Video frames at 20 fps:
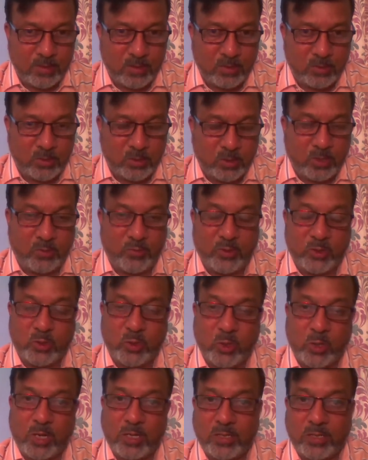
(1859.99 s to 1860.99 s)
So now for
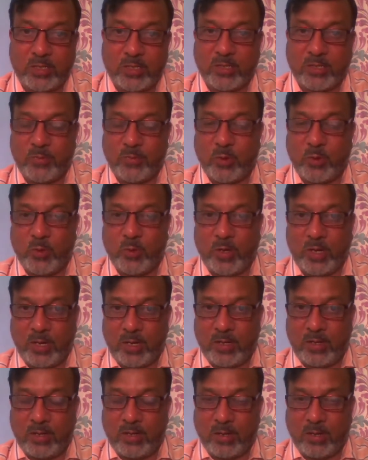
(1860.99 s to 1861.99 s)
solar system
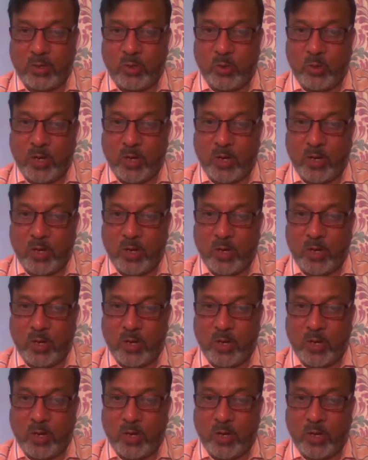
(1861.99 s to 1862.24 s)
you